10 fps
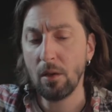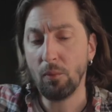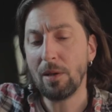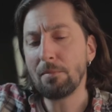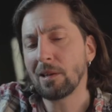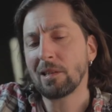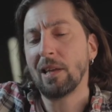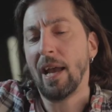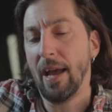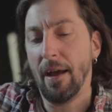We must
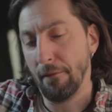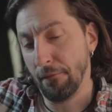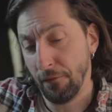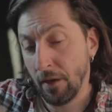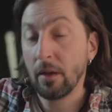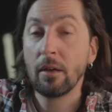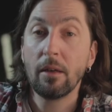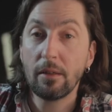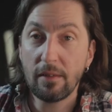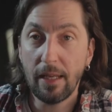have,
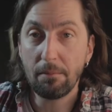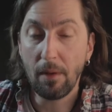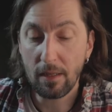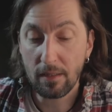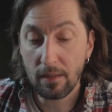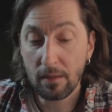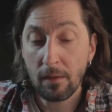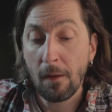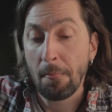said Marston,